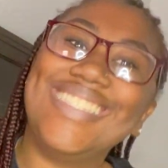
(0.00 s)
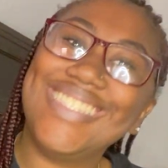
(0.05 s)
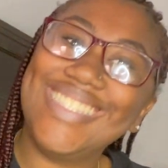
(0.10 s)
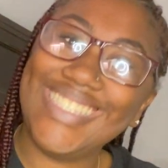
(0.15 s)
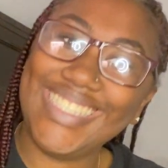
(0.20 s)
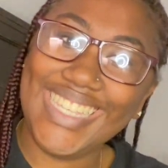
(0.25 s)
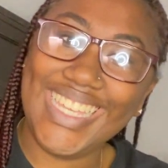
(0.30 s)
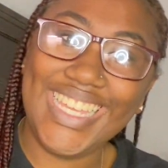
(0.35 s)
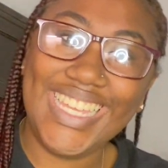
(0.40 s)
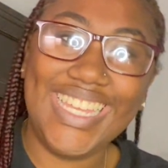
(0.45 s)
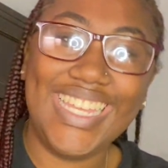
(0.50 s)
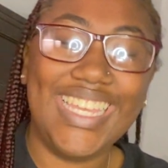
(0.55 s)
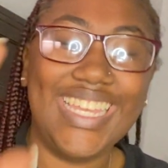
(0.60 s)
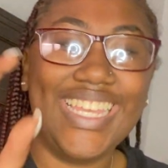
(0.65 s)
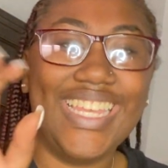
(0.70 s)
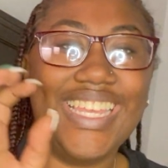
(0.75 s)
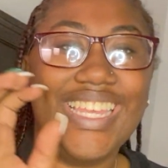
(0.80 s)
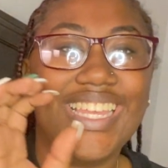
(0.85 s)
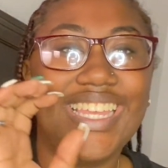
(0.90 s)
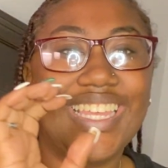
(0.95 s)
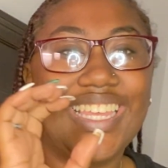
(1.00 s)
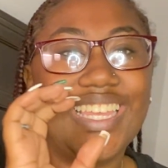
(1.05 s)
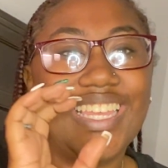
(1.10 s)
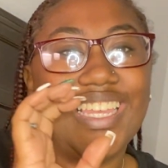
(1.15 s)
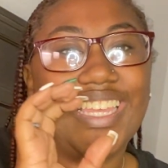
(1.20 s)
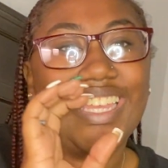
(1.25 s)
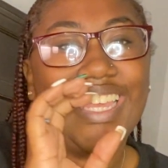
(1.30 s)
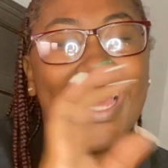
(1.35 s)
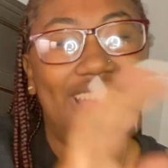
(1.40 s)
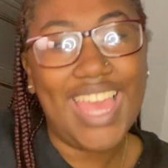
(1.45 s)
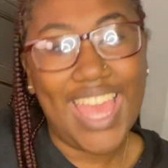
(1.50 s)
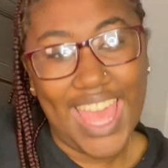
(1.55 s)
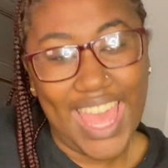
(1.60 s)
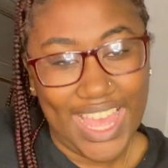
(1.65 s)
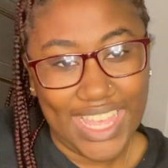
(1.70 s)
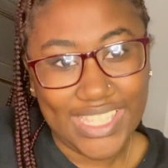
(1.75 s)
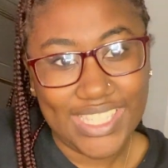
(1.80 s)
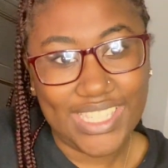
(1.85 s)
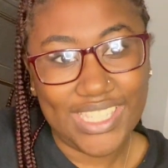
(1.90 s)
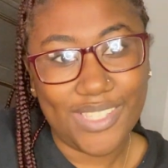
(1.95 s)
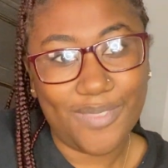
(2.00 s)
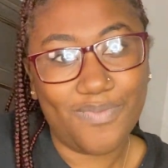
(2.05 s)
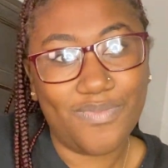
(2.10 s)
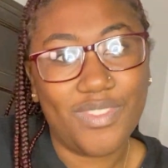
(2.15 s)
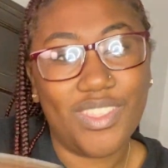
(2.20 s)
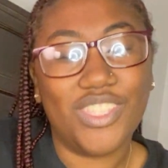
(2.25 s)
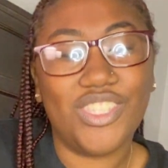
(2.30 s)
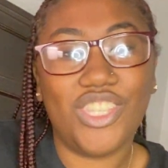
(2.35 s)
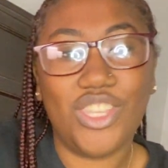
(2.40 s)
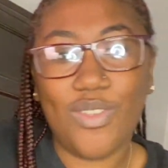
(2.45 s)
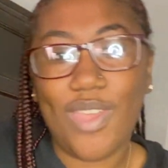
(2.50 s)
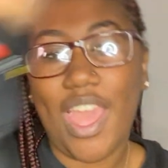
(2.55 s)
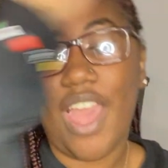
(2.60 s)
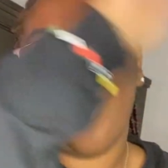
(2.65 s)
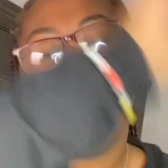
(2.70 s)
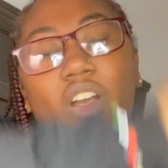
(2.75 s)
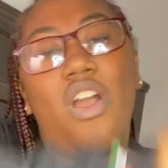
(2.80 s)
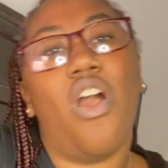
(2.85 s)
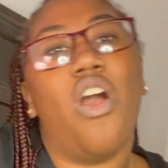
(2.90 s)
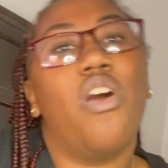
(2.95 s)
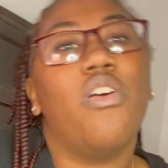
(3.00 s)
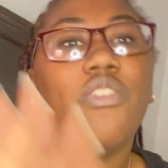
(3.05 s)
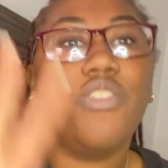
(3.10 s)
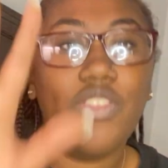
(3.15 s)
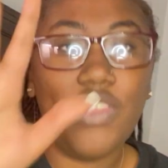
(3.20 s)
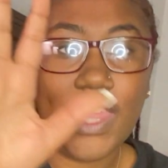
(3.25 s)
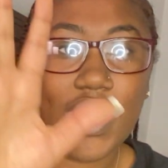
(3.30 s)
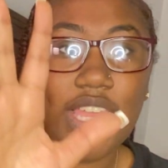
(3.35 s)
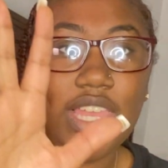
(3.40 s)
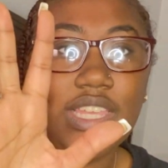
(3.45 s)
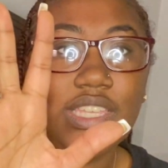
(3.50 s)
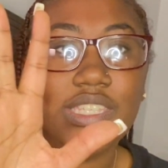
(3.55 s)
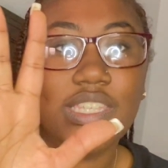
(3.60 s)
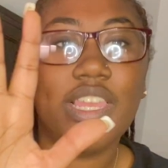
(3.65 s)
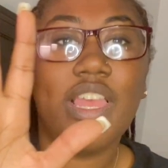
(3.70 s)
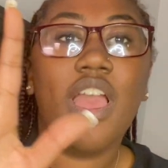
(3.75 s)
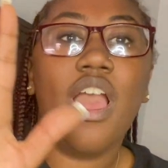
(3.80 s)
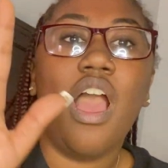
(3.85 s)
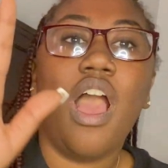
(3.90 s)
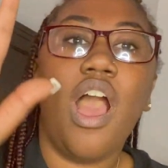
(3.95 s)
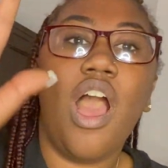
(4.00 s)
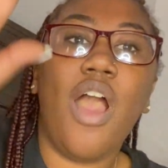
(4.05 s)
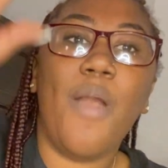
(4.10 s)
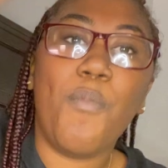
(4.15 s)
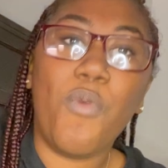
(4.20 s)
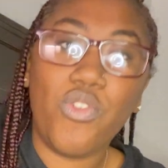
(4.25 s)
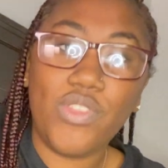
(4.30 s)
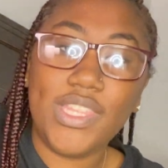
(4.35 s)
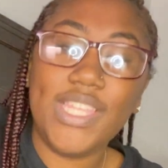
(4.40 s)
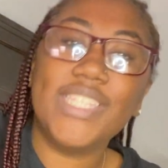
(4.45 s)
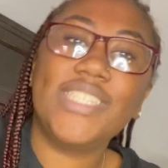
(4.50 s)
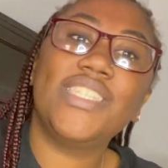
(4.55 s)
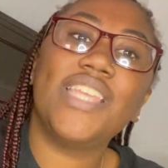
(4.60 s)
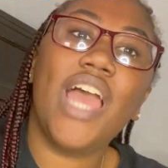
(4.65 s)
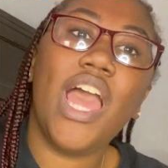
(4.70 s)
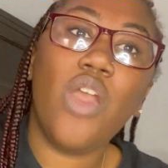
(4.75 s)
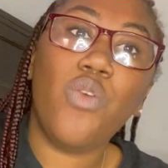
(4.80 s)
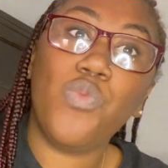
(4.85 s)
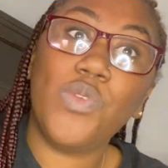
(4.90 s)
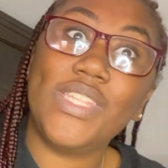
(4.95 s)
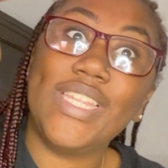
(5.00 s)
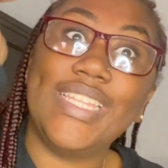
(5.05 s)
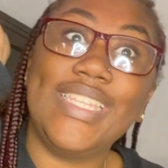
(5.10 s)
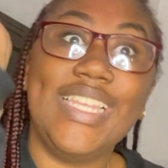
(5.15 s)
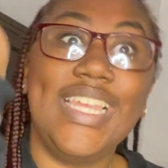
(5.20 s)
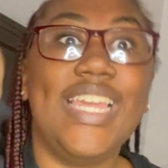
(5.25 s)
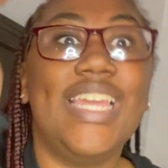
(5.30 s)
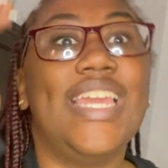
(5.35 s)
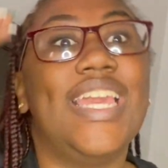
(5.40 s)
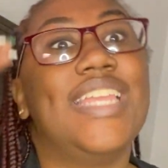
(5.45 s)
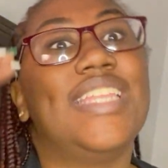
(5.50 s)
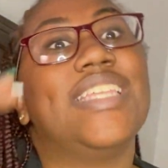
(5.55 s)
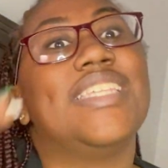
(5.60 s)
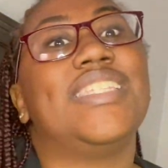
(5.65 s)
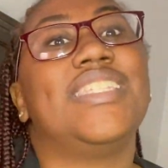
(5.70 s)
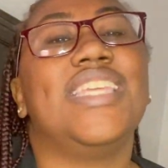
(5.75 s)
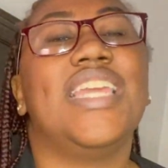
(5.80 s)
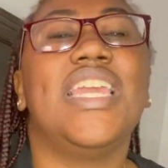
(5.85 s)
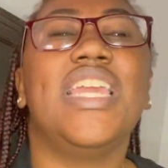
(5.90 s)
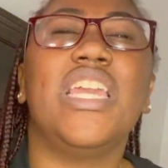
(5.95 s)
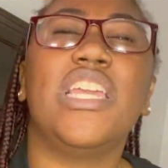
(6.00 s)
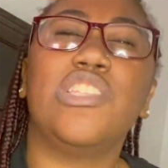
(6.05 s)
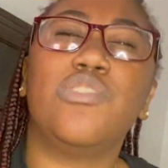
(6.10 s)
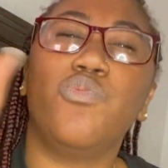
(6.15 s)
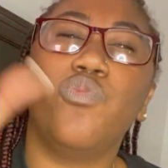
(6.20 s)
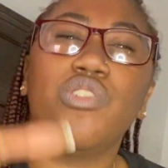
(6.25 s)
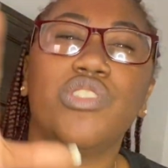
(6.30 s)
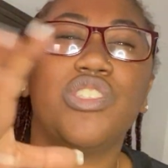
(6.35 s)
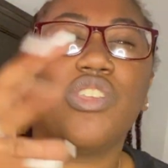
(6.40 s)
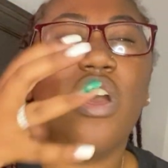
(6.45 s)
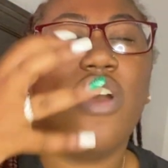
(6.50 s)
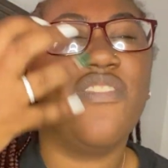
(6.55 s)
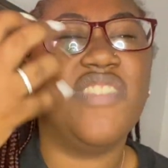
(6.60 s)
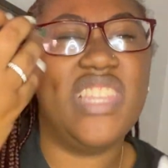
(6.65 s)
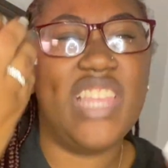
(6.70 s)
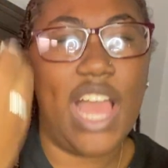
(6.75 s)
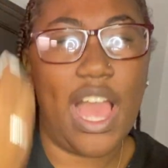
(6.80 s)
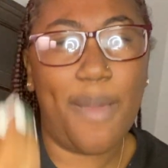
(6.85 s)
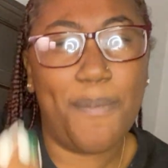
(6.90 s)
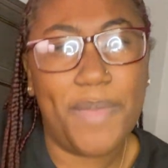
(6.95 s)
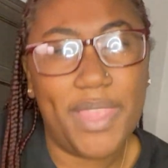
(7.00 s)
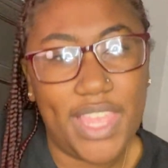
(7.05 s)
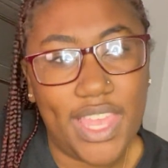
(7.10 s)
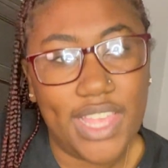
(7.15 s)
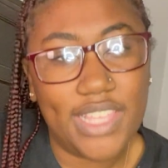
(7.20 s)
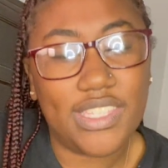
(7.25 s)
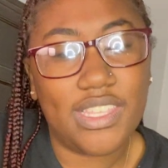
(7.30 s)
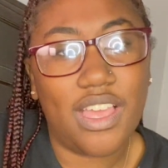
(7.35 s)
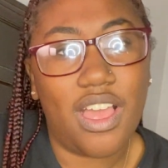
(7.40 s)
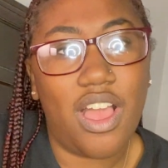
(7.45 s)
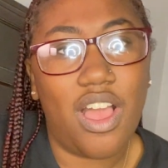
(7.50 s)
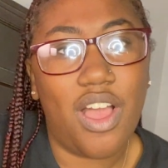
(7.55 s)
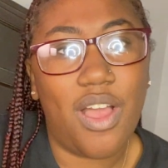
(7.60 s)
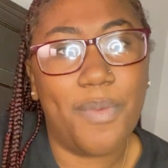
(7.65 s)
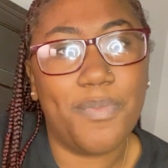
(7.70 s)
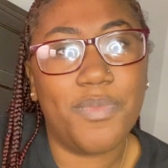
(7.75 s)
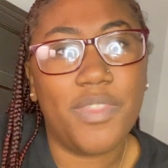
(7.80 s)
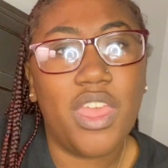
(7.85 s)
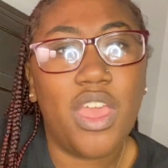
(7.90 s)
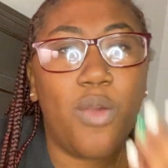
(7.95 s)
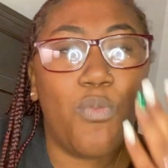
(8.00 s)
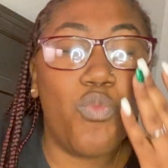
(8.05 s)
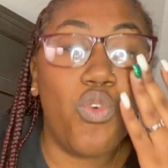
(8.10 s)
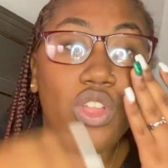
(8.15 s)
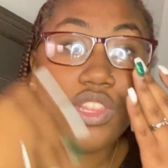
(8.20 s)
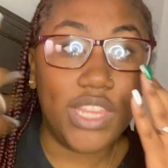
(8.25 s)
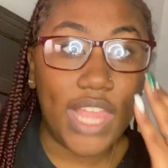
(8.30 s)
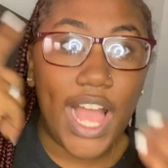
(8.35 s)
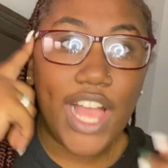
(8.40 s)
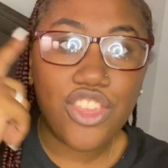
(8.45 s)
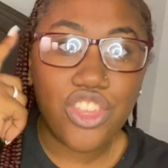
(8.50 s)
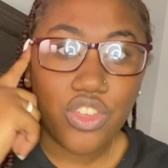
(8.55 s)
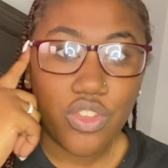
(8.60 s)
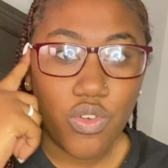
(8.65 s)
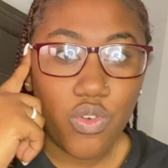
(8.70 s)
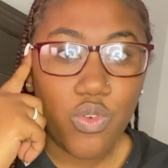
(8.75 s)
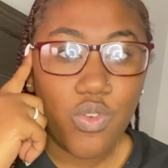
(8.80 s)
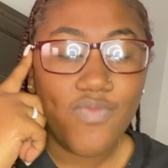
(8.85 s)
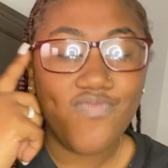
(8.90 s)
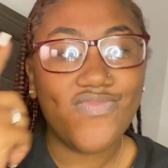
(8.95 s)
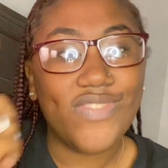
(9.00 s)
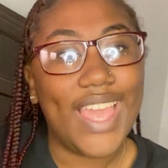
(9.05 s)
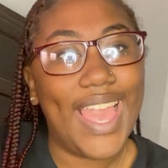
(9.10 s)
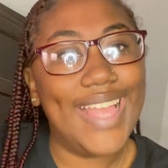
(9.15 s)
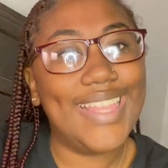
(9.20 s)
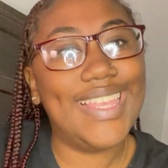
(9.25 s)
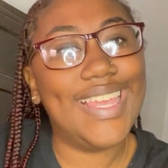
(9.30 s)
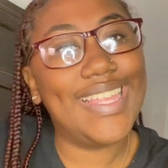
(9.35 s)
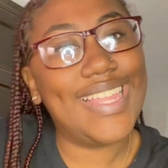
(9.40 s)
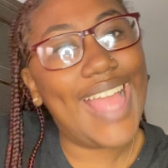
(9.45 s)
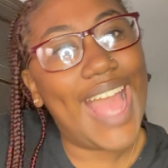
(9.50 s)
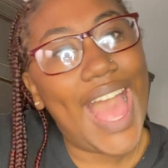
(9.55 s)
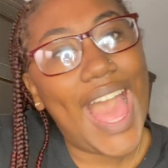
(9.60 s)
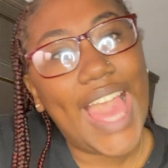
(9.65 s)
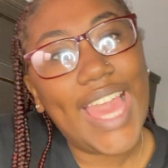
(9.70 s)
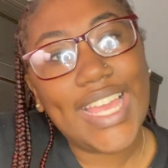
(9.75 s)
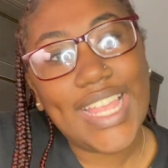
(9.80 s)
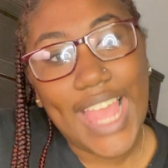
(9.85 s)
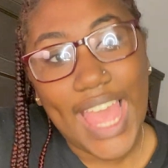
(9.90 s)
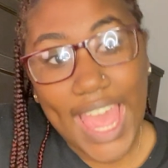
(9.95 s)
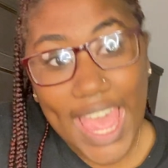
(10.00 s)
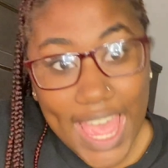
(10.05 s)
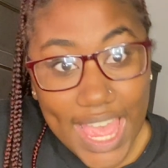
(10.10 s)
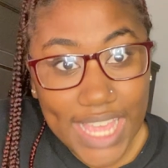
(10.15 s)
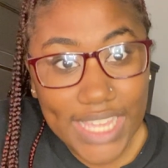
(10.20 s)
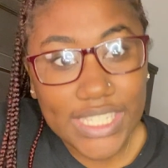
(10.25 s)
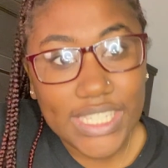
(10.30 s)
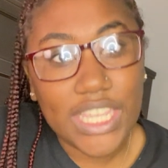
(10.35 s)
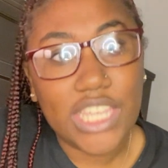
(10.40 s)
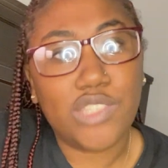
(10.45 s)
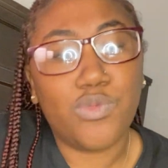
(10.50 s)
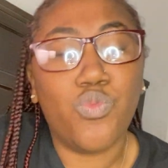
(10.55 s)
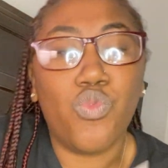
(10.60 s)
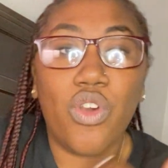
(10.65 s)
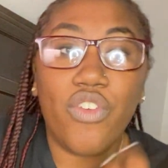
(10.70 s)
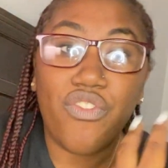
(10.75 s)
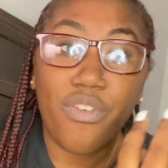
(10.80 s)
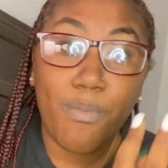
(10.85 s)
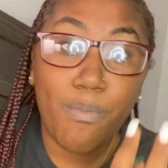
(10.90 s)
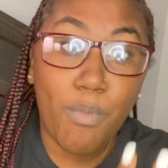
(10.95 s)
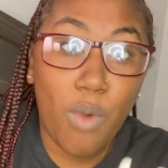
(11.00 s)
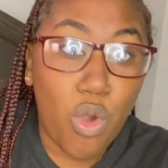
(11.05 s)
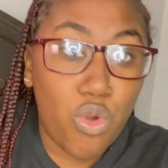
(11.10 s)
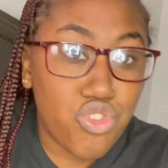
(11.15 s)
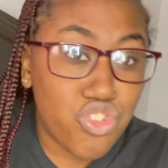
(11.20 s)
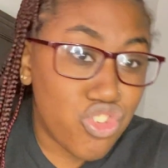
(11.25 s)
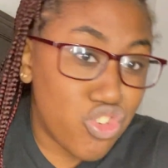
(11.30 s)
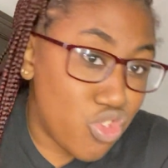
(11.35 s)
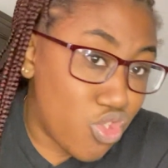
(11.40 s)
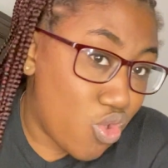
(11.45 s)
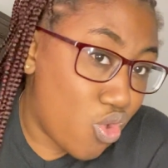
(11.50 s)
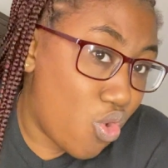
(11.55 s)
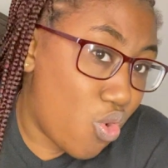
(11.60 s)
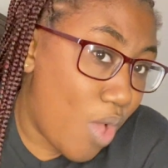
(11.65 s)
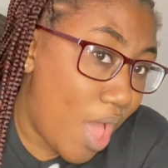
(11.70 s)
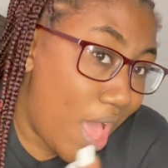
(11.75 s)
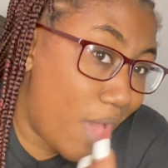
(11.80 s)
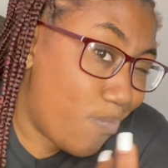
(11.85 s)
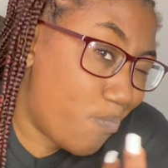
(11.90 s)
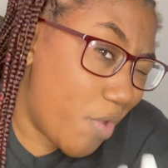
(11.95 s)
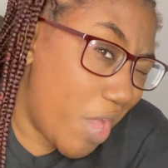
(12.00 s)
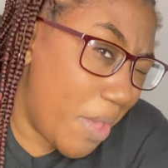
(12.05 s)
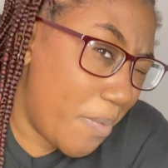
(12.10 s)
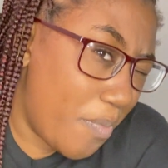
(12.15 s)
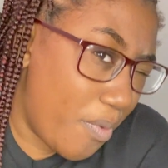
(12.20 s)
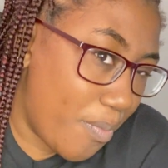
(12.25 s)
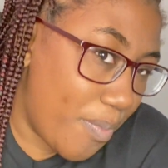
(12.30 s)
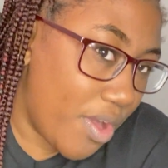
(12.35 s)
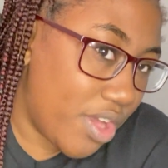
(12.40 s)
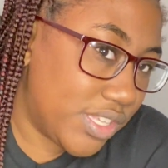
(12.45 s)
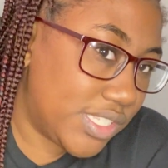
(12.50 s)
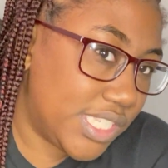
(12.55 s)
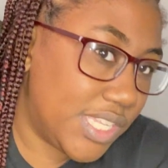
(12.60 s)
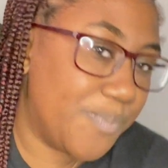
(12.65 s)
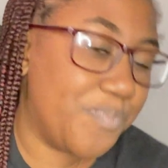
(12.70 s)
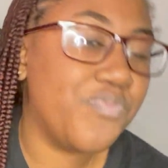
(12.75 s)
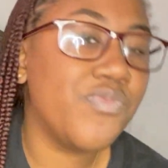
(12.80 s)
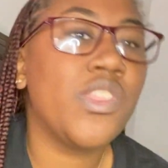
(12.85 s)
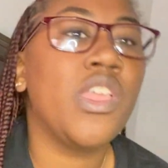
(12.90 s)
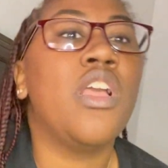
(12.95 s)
C, S. So you have all of these. On this side with the D and the C is more so of dominant, more logical. And then the I and the S is more of emotional people person.